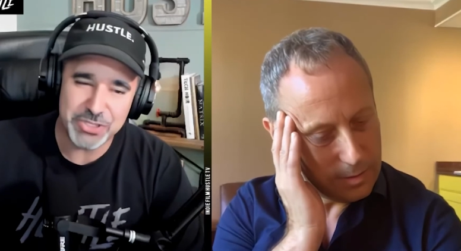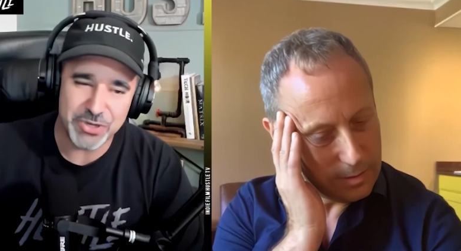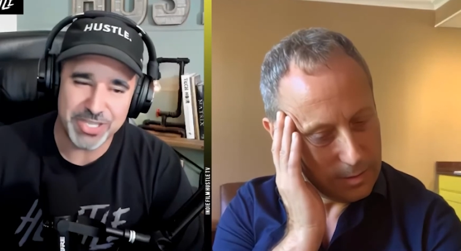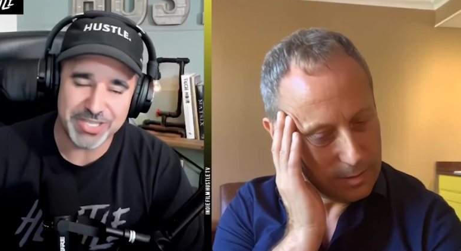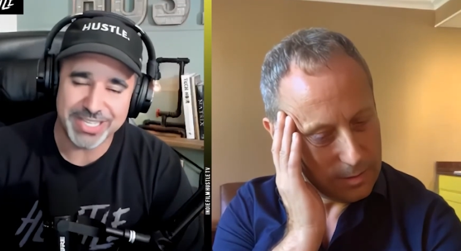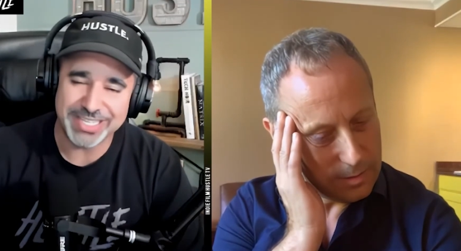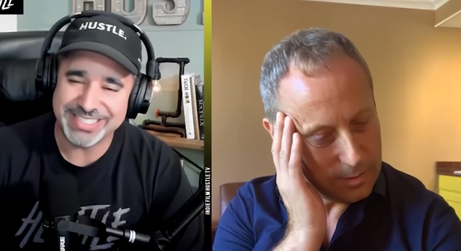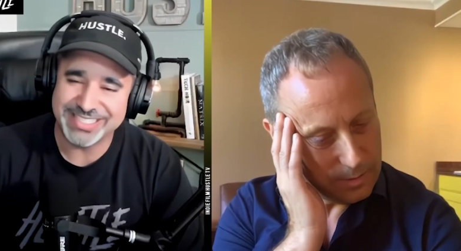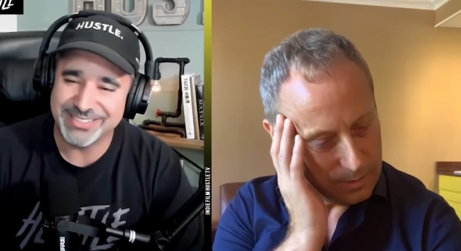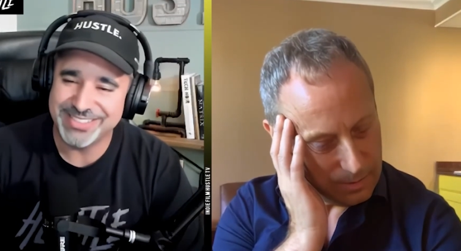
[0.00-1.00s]
Speaker 1: journey? Like,
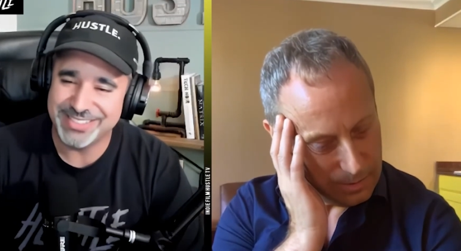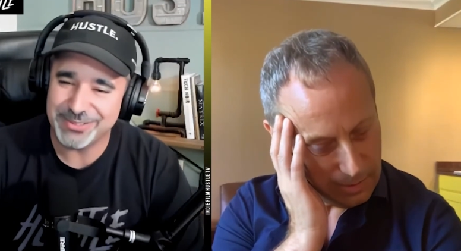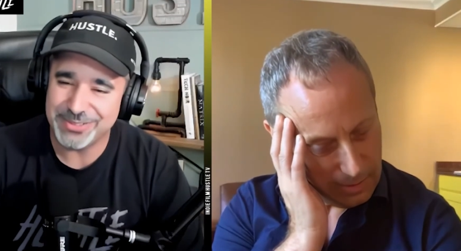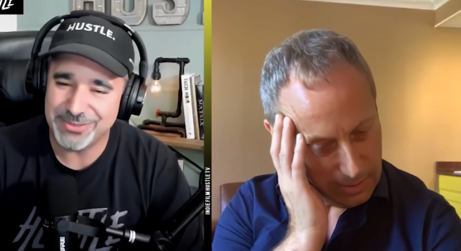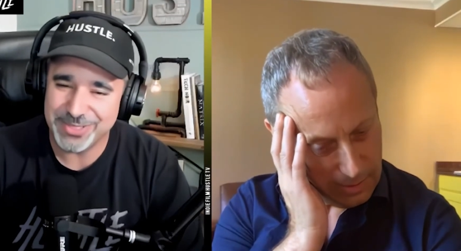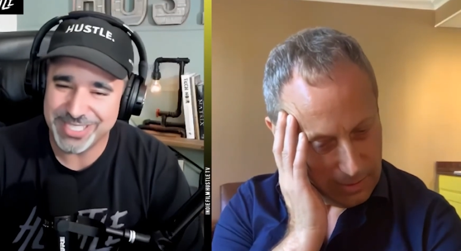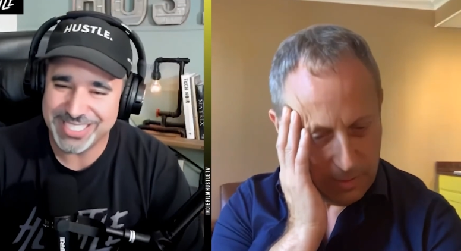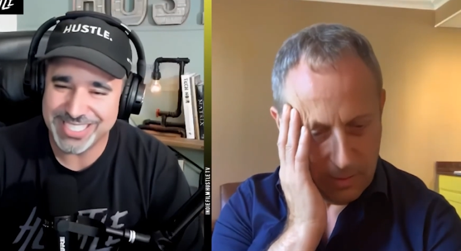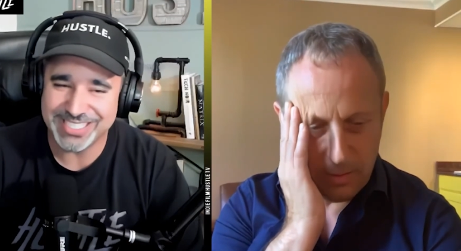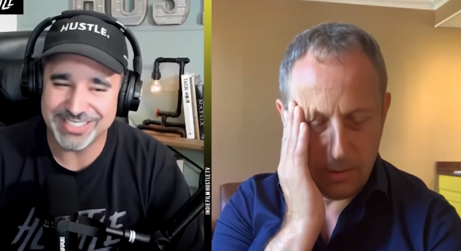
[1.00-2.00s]
dude, you know, you really
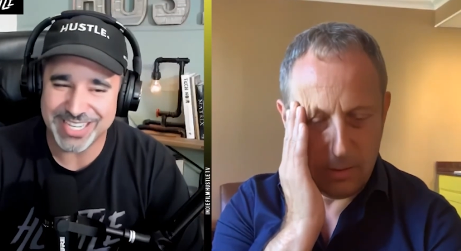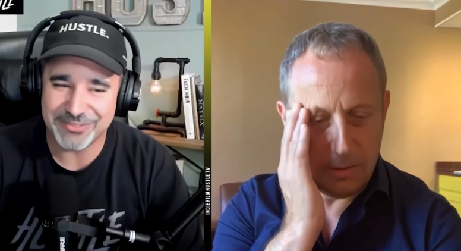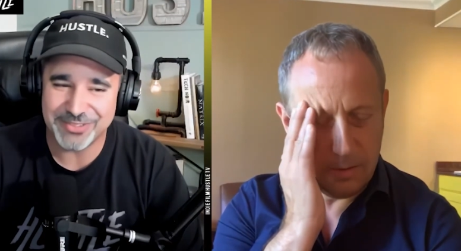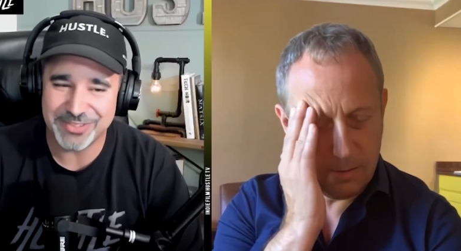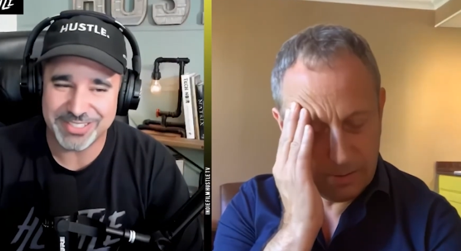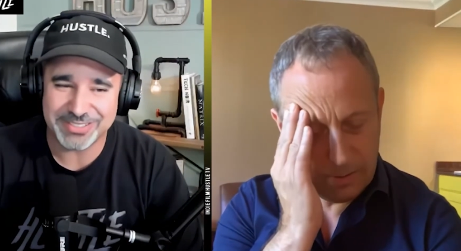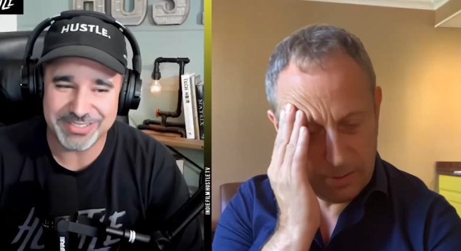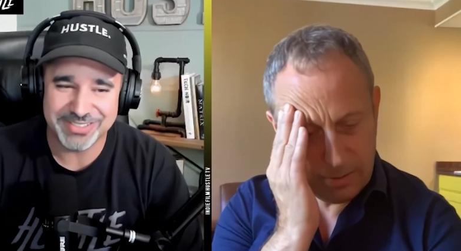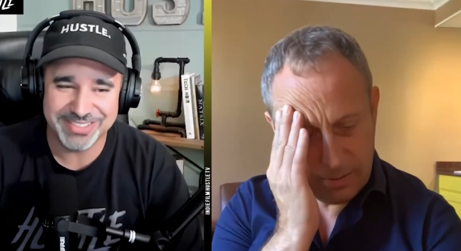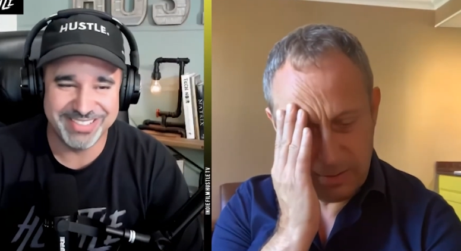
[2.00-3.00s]
need to look out for
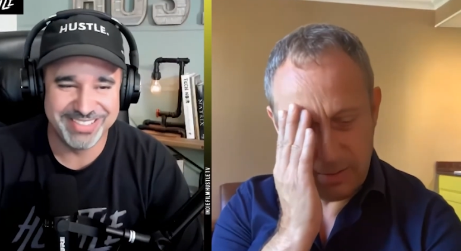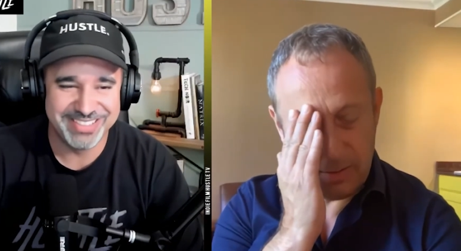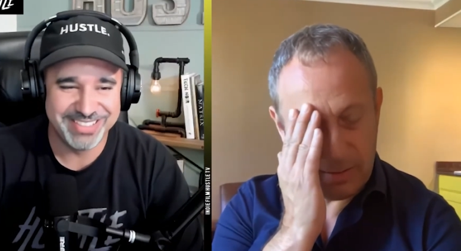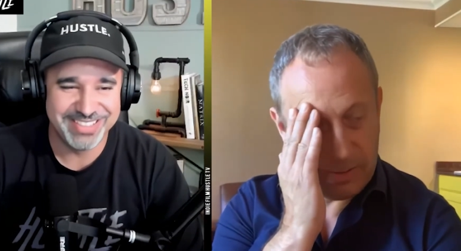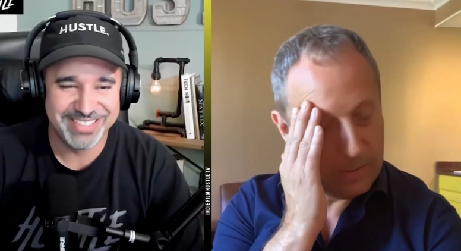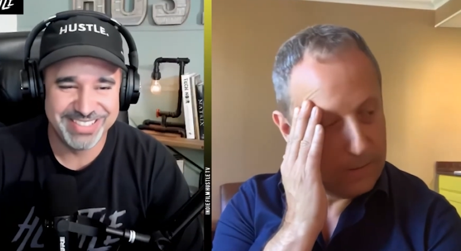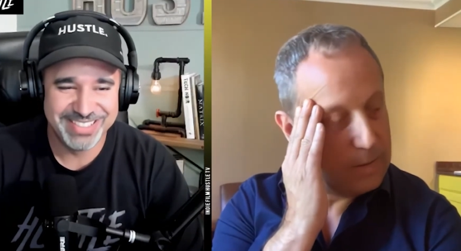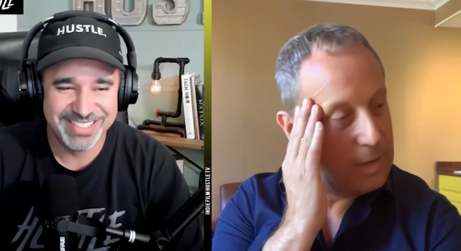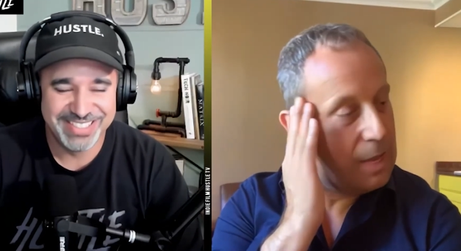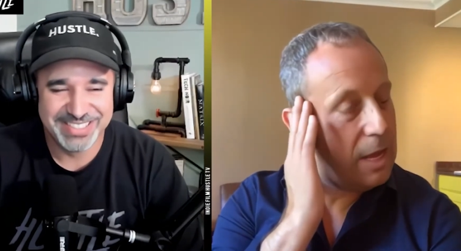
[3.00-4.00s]
this.
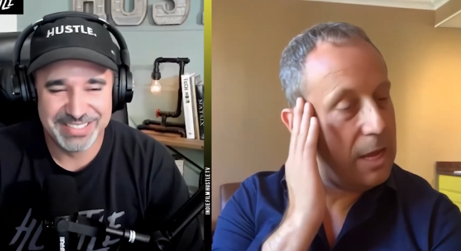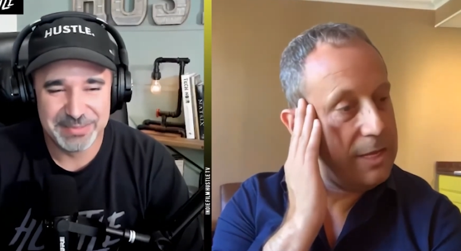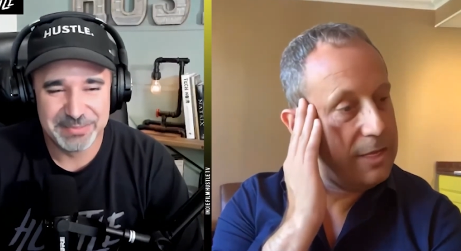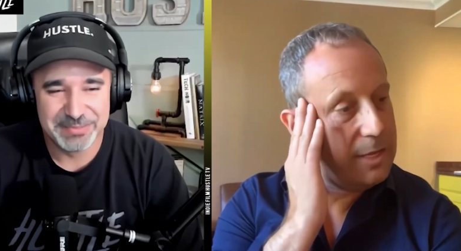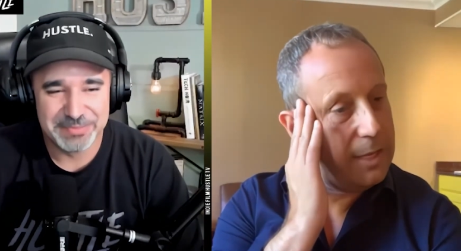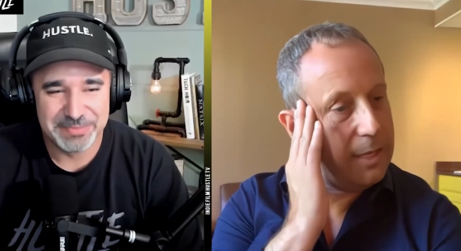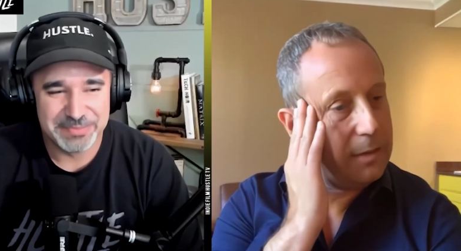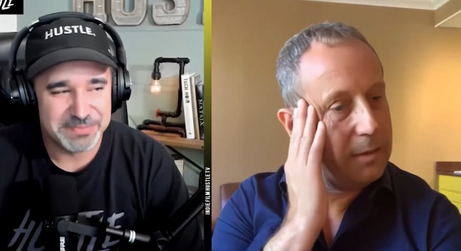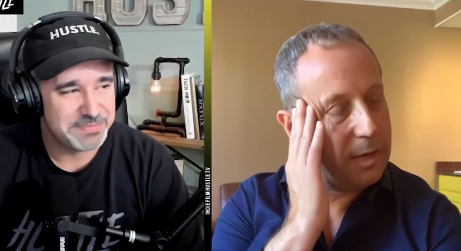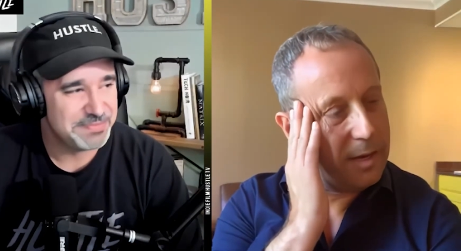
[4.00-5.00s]
Speaker 2: I think
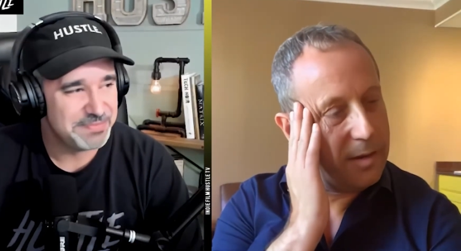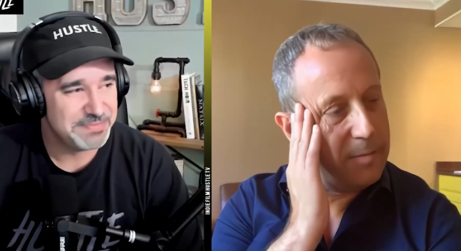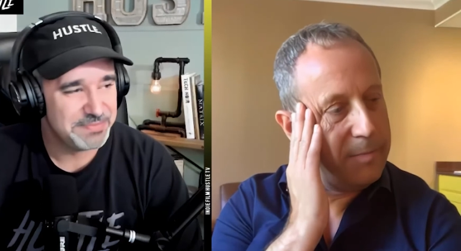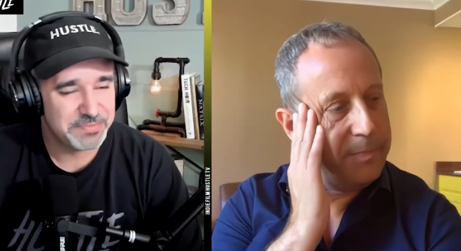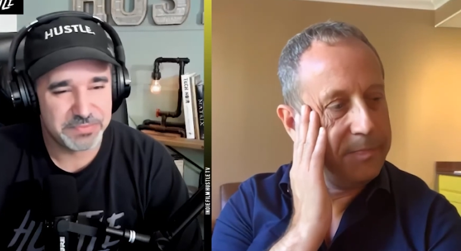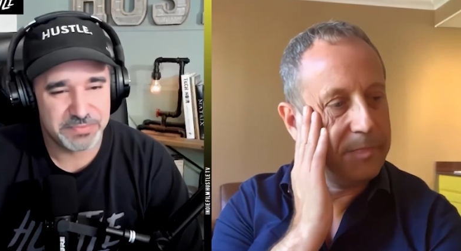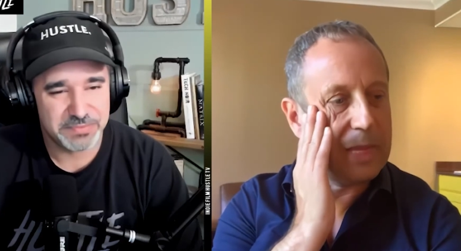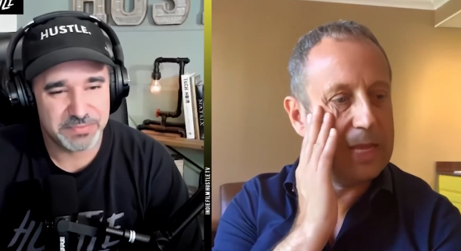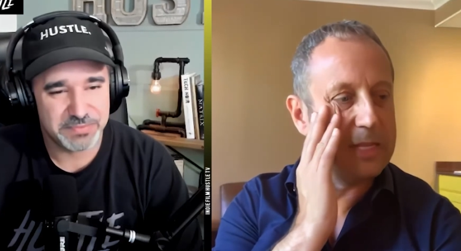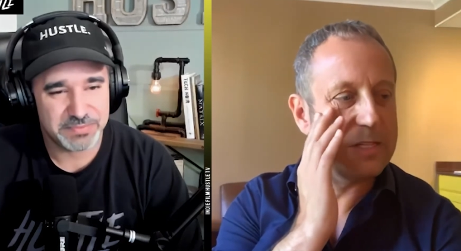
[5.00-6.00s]
um,
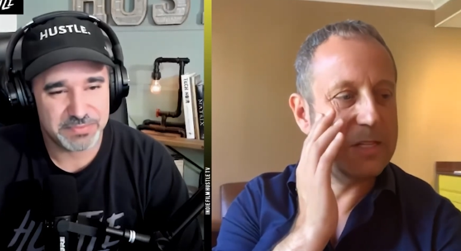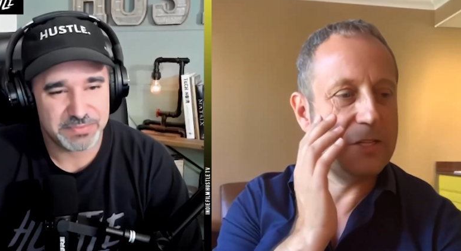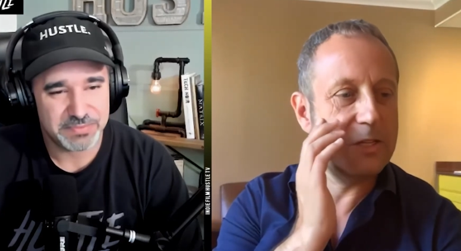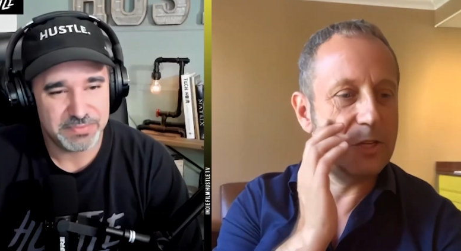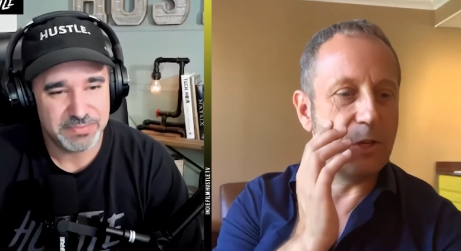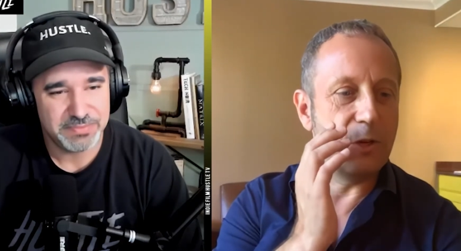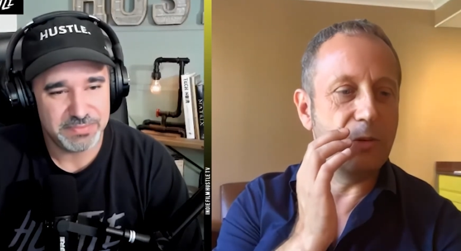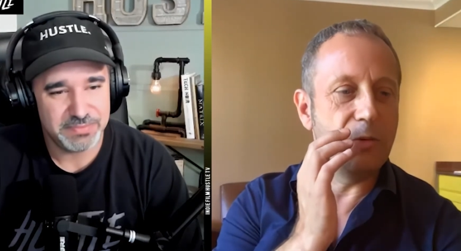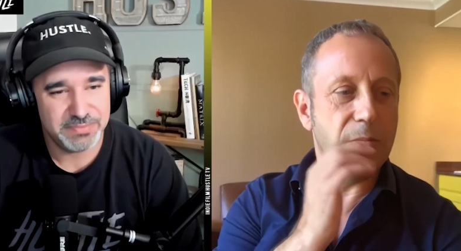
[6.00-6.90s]
is to do